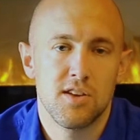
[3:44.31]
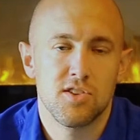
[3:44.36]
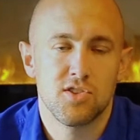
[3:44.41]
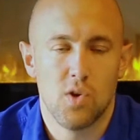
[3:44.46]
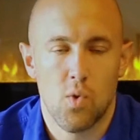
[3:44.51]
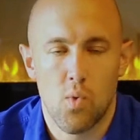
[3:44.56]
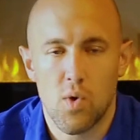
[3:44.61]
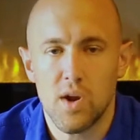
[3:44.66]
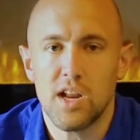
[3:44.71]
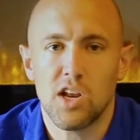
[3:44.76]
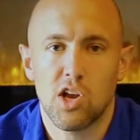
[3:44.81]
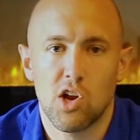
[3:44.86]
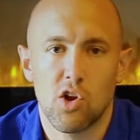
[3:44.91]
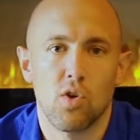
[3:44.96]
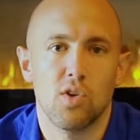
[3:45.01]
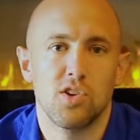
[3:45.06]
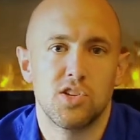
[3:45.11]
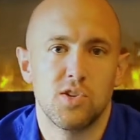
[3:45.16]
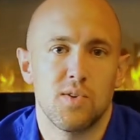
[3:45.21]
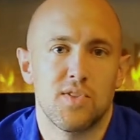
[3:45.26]
So I want to
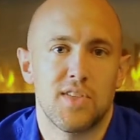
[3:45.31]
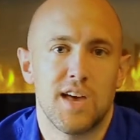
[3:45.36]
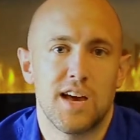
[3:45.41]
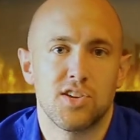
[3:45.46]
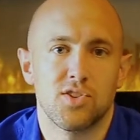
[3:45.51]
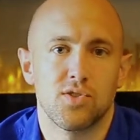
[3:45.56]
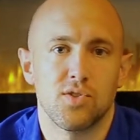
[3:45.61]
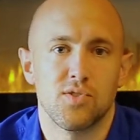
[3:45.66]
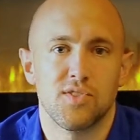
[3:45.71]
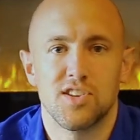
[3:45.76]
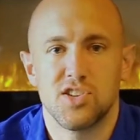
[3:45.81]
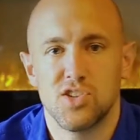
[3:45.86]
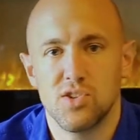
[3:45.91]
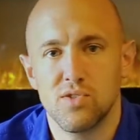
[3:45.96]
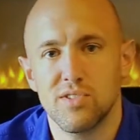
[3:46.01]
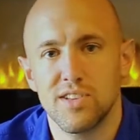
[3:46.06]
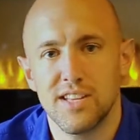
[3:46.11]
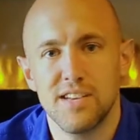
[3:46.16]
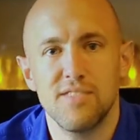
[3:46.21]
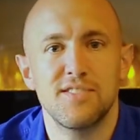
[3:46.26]
encourage you with that truth. As
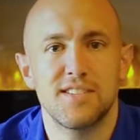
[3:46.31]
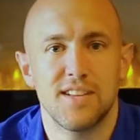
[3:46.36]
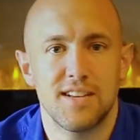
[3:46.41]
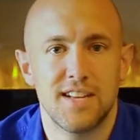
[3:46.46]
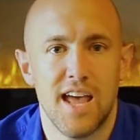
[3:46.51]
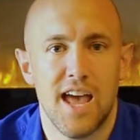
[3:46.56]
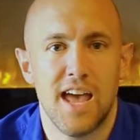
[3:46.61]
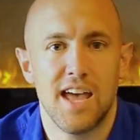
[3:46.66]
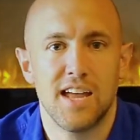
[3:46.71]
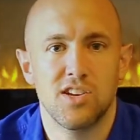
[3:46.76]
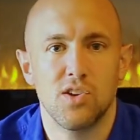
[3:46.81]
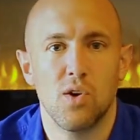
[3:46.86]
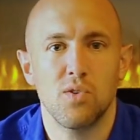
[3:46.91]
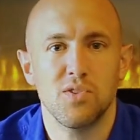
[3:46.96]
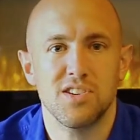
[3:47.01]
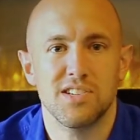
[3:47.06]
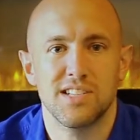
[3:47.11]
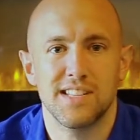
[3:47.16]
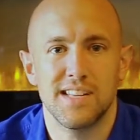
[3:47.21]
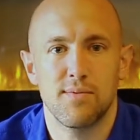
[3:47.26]
you live today,
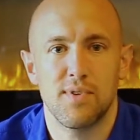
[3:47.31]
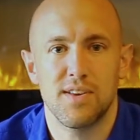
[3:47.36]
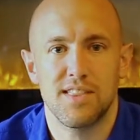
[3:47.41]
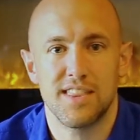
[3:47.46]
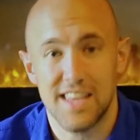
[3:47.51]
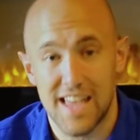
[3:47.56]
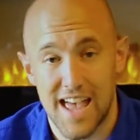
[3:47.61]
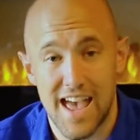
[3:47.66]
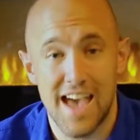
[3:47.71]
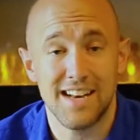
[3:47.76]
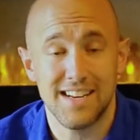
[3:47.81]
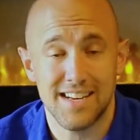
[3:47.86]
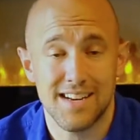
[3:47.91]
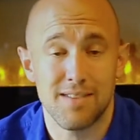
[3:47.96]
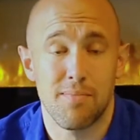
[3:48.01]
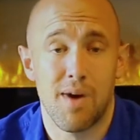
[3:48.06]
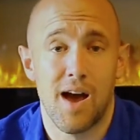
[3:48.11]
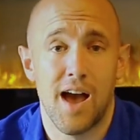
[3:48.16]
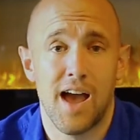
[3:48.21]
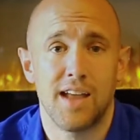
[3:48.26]
don't just live with the end
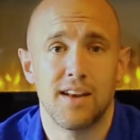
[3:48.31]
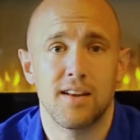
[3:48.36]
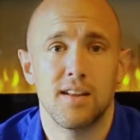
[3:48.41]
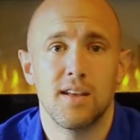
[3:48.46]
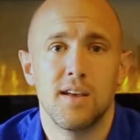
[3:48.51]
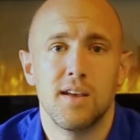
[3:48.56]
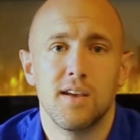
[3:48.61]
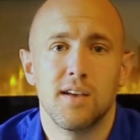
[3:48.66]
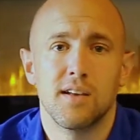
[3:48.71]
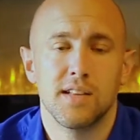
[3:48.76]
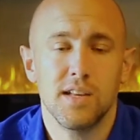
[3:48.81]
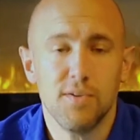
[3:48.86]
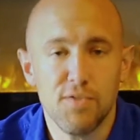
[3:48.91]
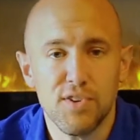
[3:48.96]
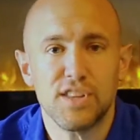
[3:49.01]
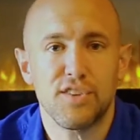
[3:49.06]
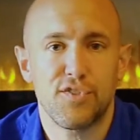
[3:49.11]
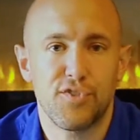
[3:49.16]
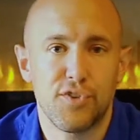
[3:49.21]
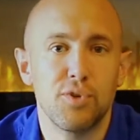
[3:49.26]
in mind, live
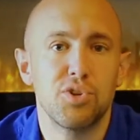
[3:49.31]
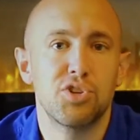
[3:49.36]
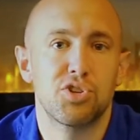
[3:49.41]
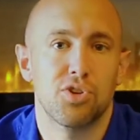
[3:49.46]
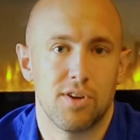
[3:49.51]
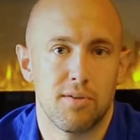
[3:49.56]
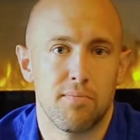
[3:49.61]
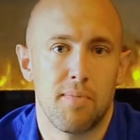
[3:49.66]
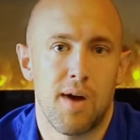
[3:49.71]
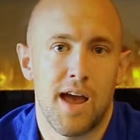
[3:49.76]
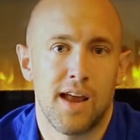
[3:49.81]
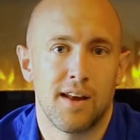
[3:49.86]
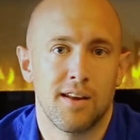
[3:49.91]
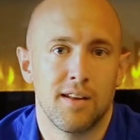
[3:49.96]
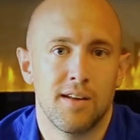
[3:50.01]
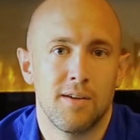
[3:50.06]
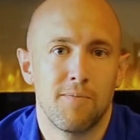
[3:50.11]
with the future in mind.